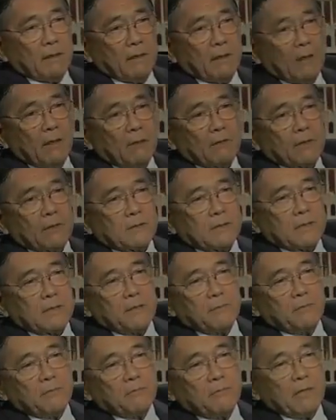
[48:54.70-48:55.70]
I want to
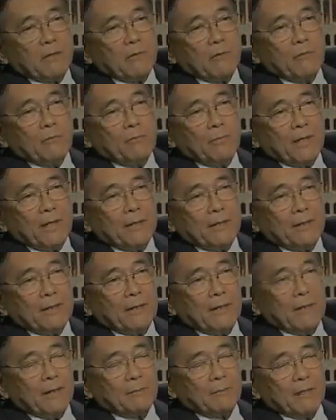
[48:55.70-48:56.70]
sleep in my own
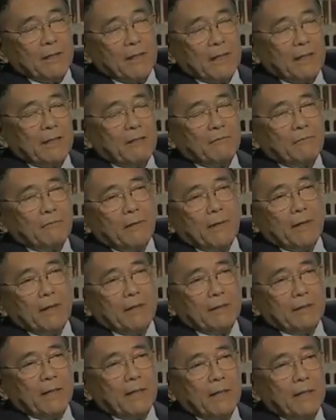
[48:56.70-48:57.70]
bed, I'm heading for
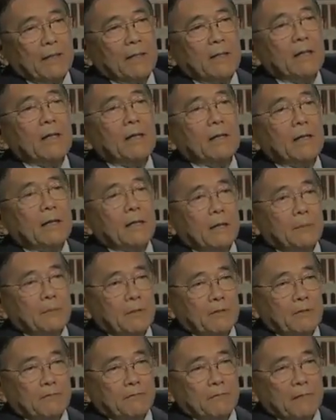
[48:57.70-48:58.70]
LA, I'm
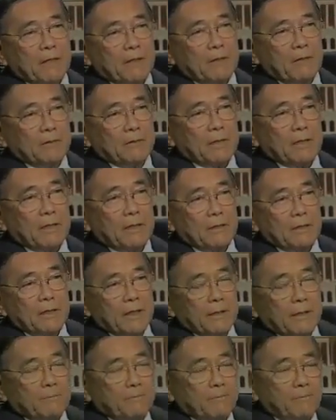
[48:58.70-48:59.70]
going to fly on to
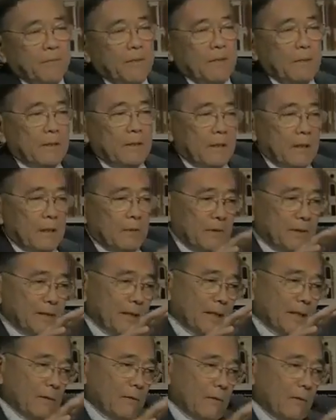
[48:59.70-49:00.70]
LA. I want
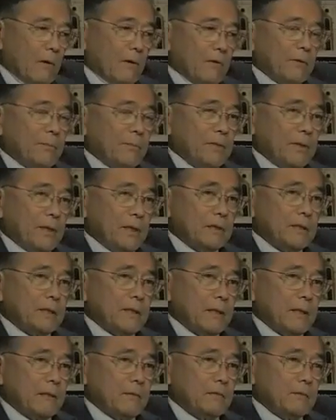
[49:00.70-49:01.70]
to get all the planes
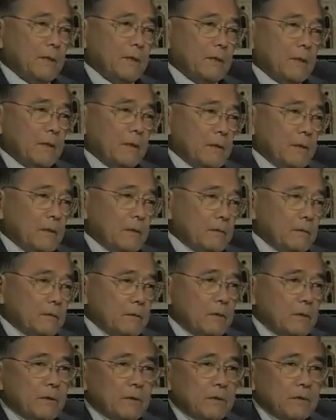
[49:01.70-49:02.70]
down
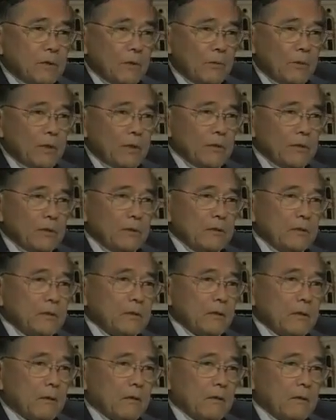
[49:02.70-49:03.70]
so we could
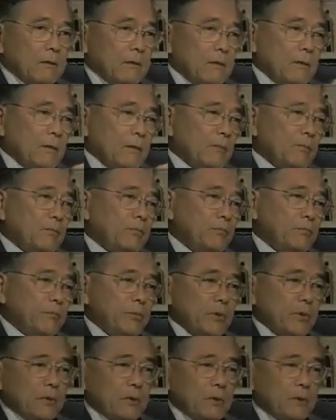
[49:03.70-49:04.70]
start
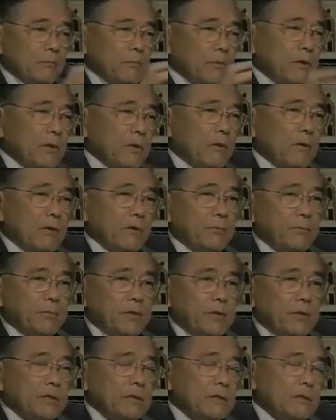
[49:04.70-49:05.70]
putting all the
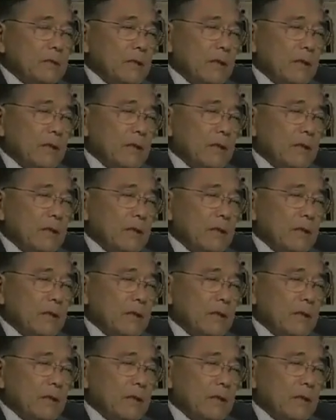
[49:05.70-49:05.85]
pieces